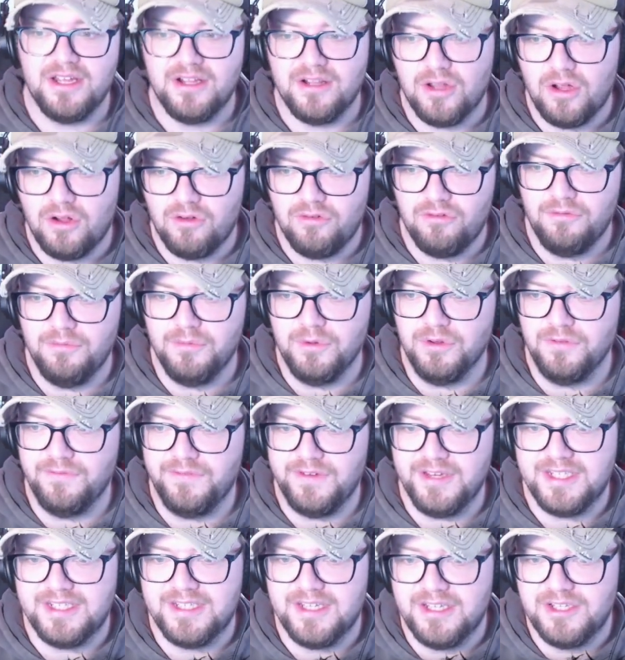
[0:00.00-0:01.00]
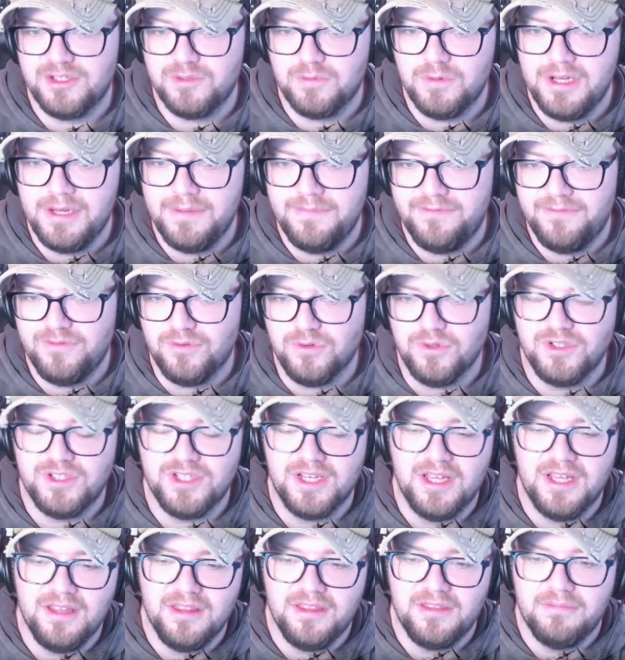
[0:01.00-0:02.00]
horror movie stars William
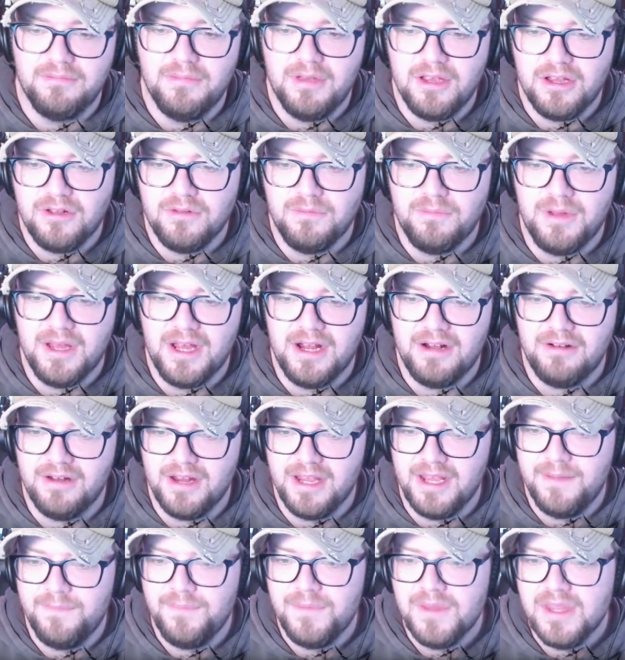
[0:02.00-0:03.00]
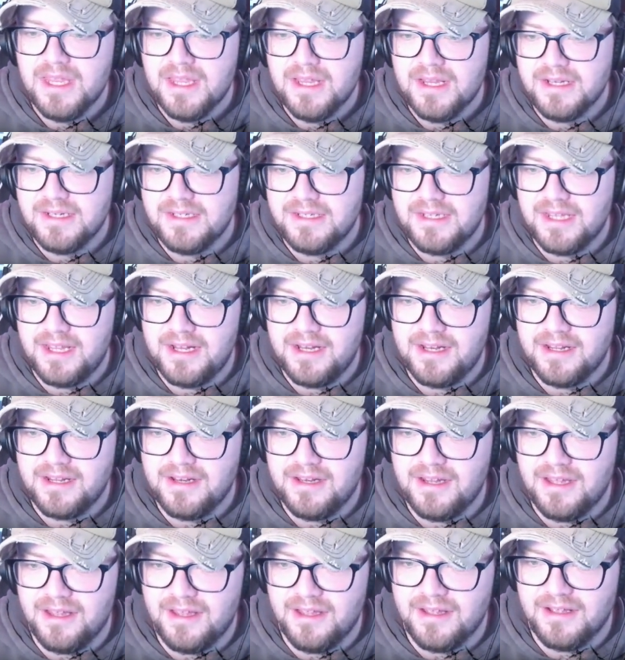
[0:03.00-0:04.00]
Forsythe, Michael Paré, Diana
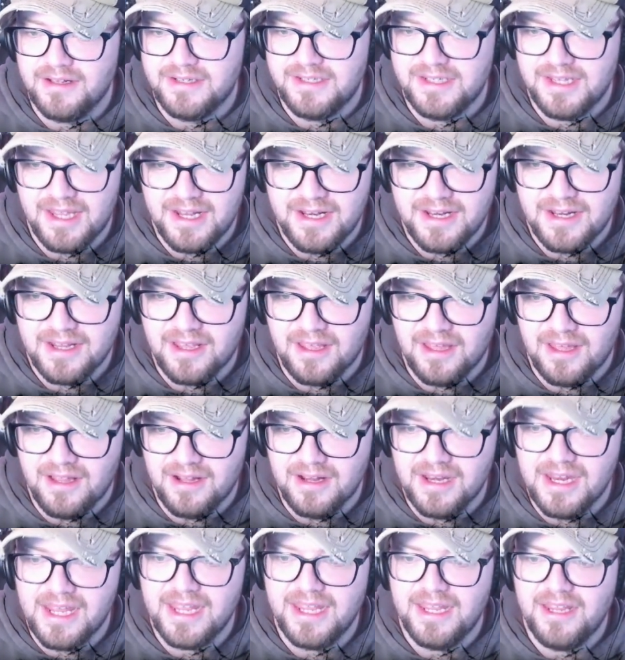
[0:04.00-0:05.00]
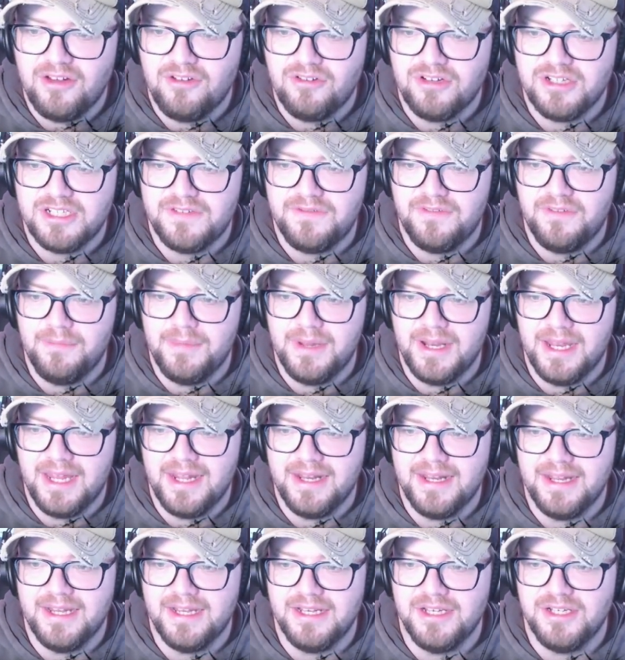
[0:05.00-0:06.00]
Garley, Christopher
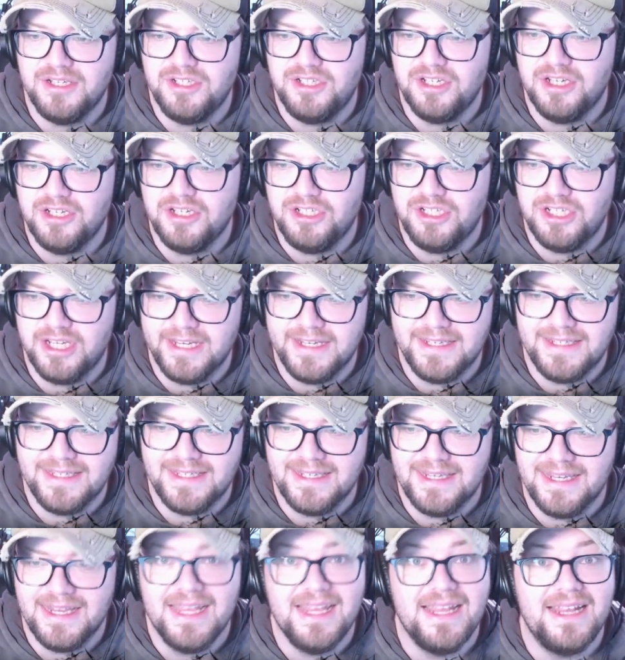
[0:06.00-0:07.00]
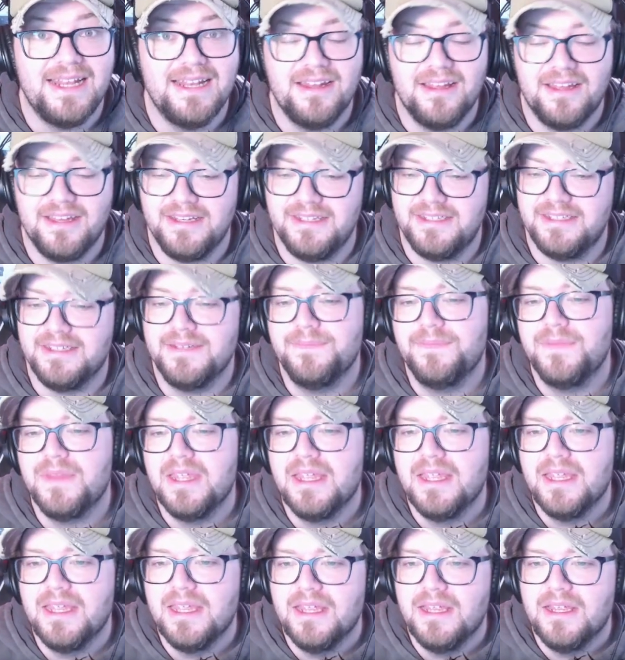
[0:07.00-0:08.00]
Milan, and Jason Hignite.
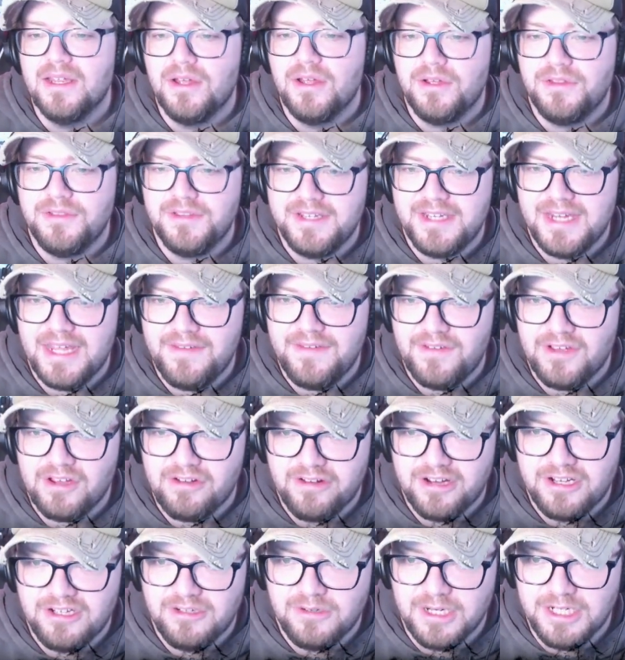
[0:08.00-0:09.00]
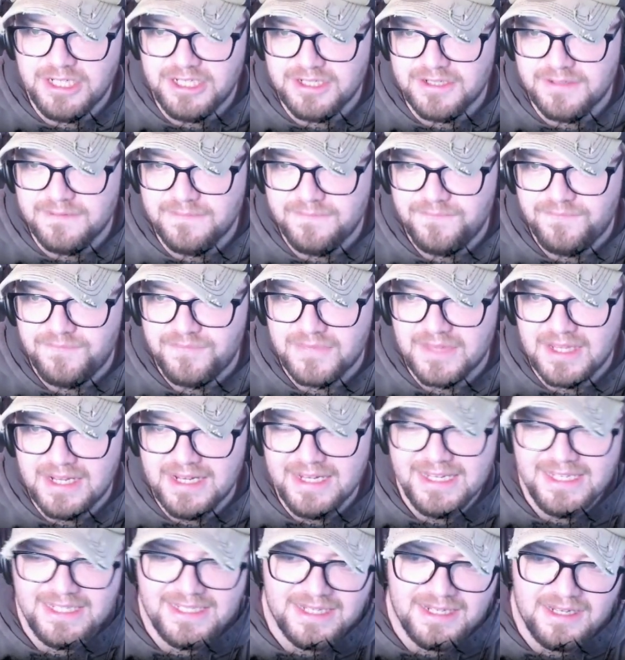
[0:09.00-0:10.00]
On the day of her graduation,
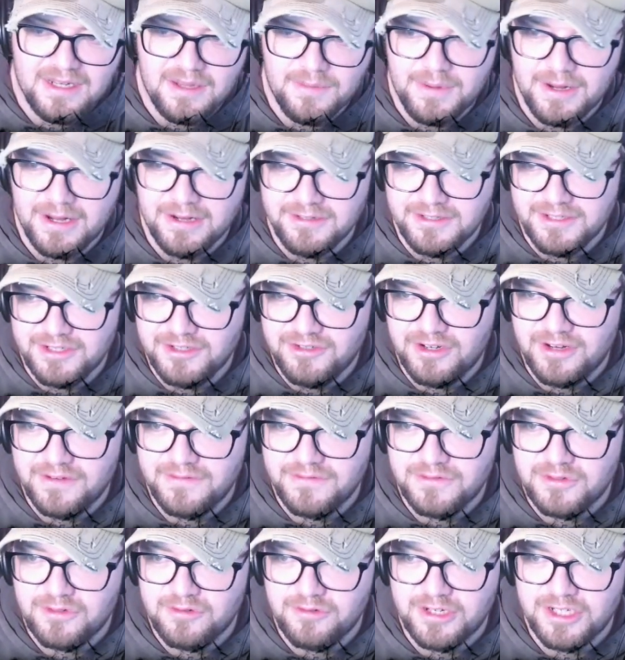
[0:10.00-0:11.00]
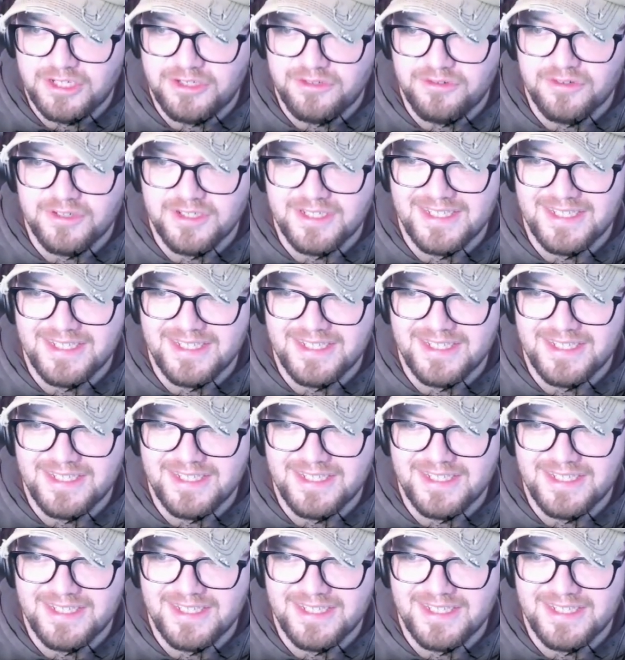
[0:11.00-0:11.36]
Lisa and her parents are driving to a restaurant to